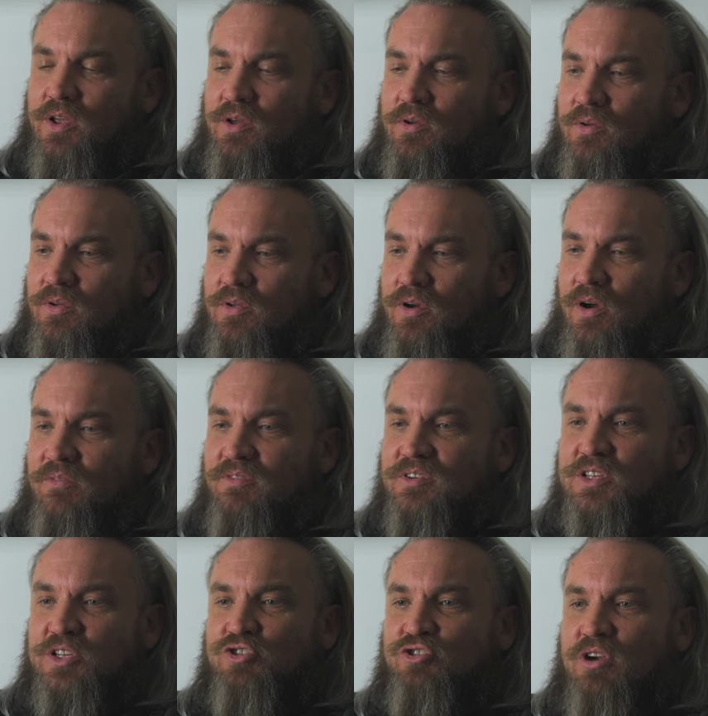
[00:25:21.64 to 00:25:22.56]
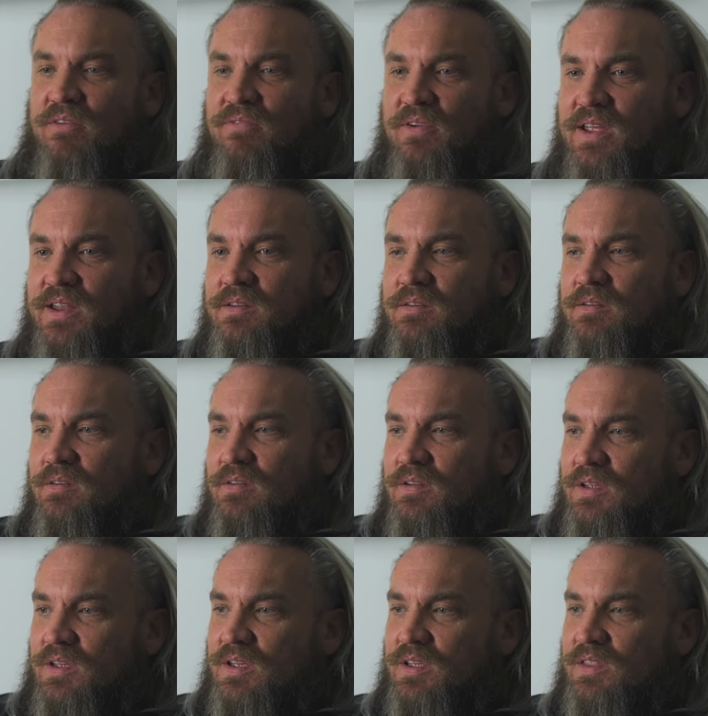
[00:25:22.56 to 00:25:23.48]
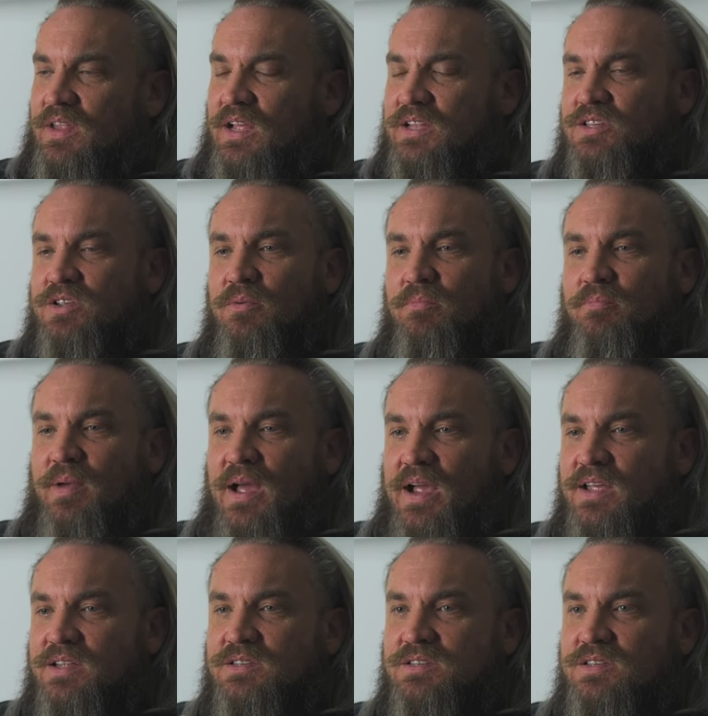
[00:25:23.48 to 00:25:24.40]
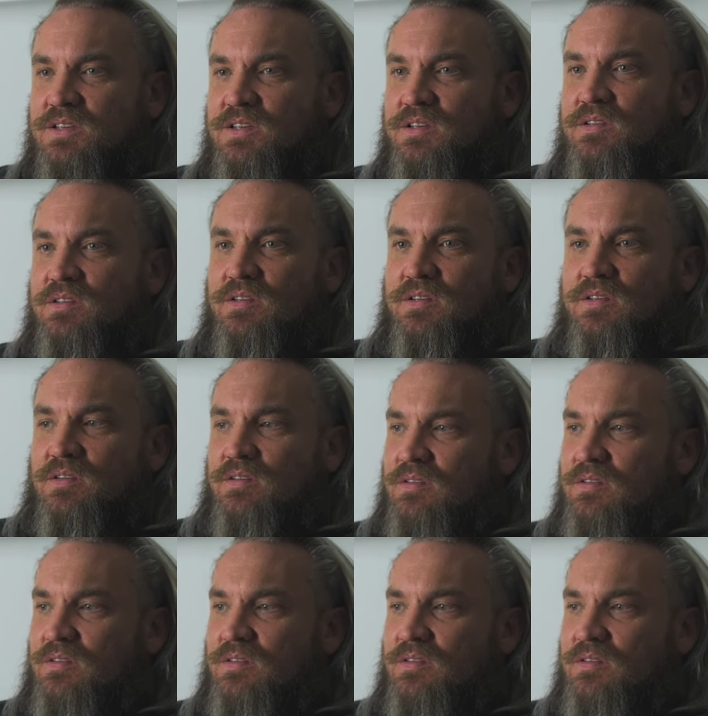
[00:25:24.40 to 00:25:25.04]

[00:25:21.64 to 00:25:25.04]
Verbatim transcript: know, obviously traveling, that's come back into,